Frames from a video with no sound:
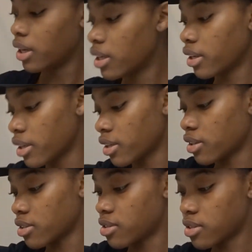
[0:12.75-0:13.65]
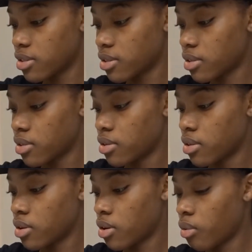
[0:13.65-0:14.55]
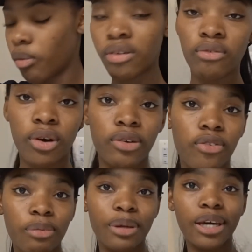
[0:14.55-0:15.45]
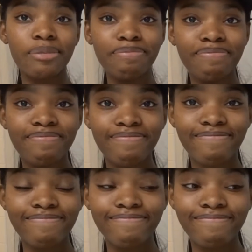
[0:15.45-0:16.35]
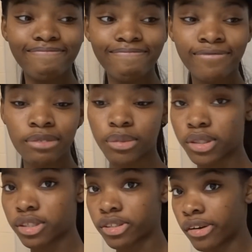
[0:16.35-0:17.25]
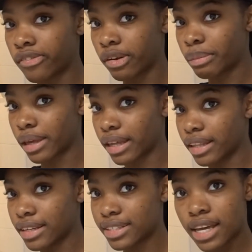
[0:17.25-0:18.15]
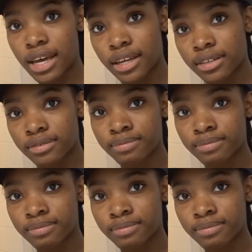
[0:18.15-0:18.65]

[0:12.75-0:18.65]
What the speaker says: It is 1:44 p.m. I was gonna start filming at like 10.